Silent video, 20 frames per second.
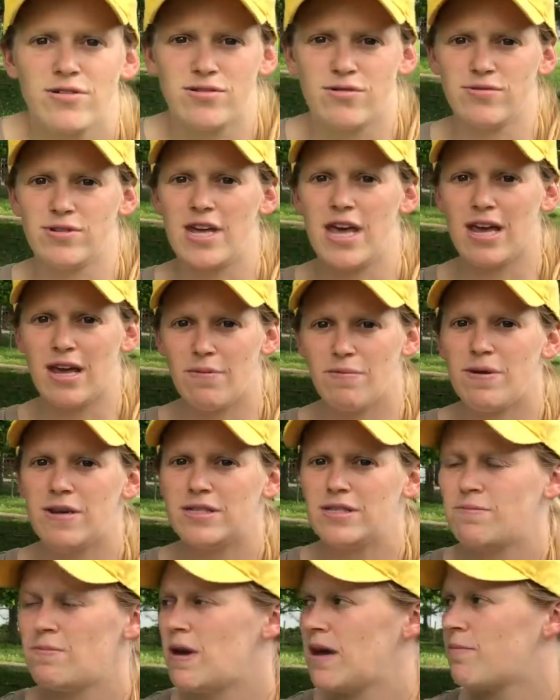So take a
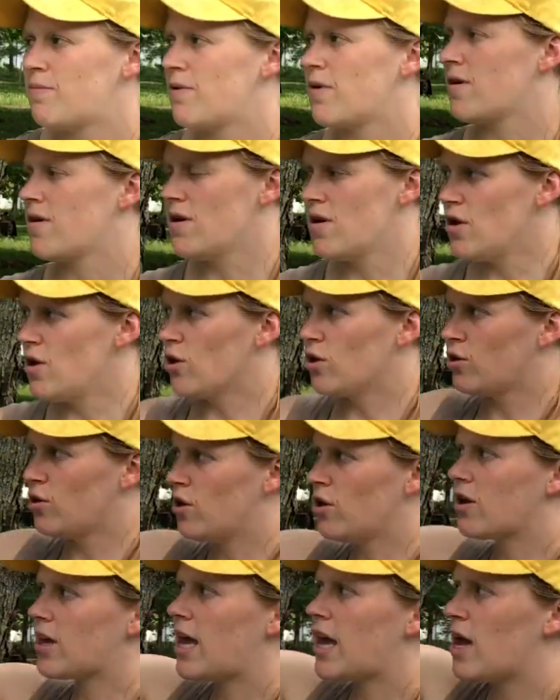piece of paper,
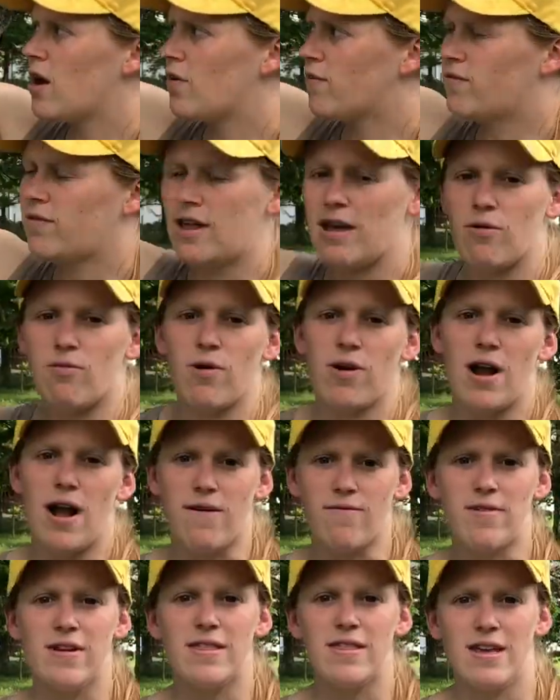look carefully at where
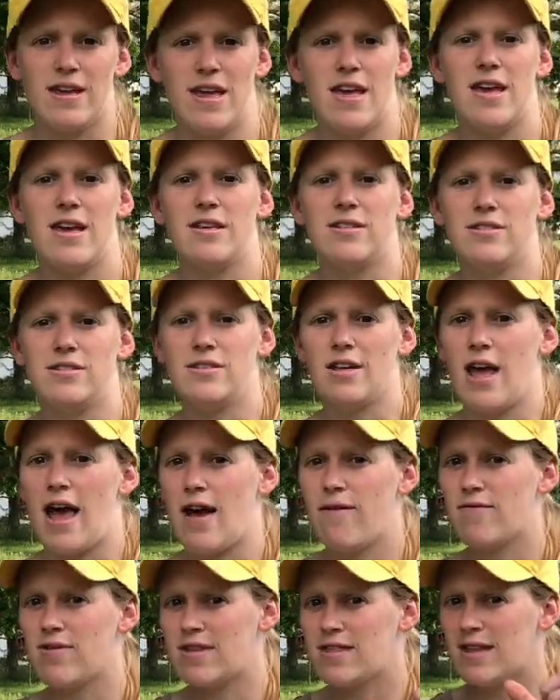everything is.
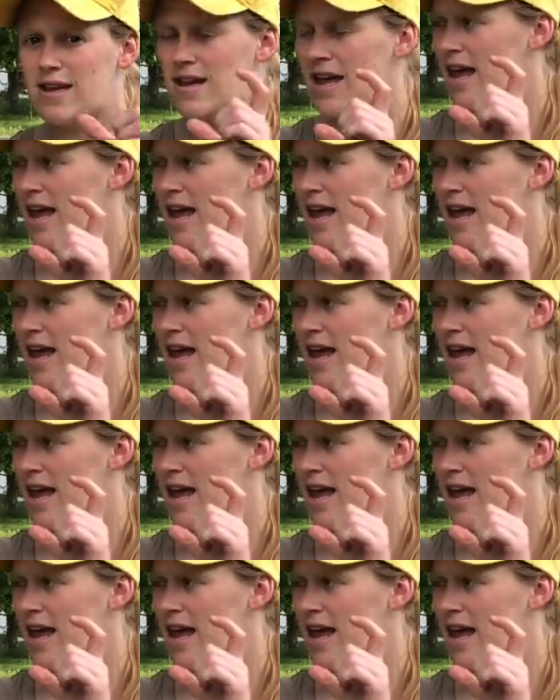Everything